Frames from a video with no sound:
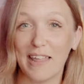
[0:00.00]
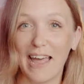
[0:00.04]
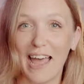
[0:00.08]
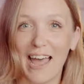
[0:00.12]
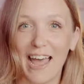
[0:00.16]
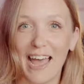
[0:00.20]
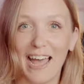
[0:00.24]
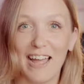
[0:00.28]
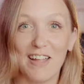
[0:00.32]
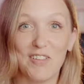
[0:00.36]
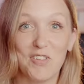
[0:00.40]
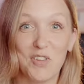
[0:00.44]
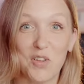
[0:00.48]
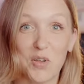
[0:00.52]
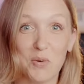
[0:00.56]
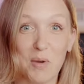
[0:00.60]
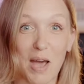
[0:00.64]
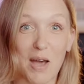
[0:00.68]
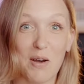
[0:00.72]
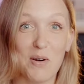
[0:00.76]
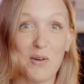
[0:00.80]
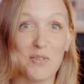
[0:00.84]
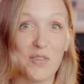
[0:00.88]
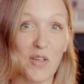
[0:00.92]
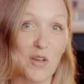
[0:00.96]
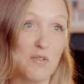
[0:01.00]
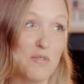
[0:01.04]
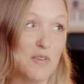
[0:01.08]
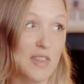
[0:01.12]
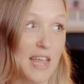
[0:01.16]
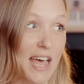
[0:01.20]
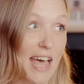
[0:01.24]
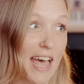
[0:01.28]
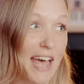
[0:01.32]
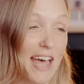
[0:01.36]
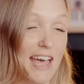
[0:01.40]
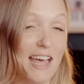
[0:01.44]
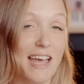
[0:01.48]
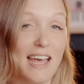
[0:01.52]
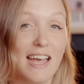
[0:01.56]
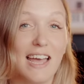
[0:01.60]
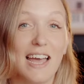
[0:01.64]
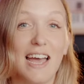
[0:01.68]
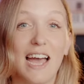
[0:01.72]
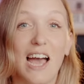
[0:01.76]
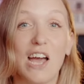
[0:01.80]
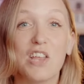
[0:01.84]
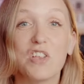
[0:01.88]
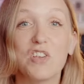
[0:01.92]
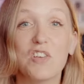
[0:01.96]
there, two hours over there,
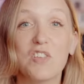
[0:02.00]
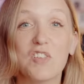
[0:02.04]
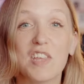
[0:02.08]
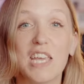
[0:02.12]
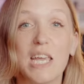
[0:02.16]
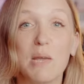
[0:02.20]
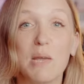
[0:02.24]
and just